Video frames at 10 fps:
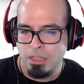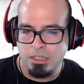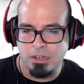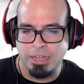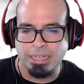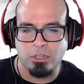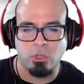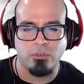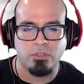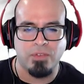
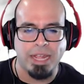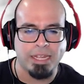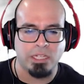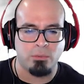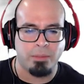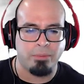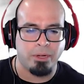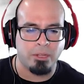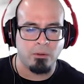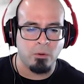Conquistadors versus Vikings would be pretty
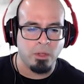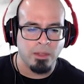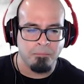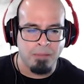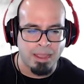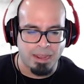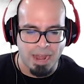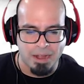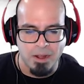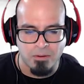cool. Man,
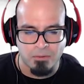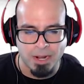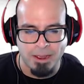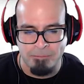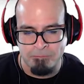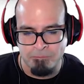I know, right?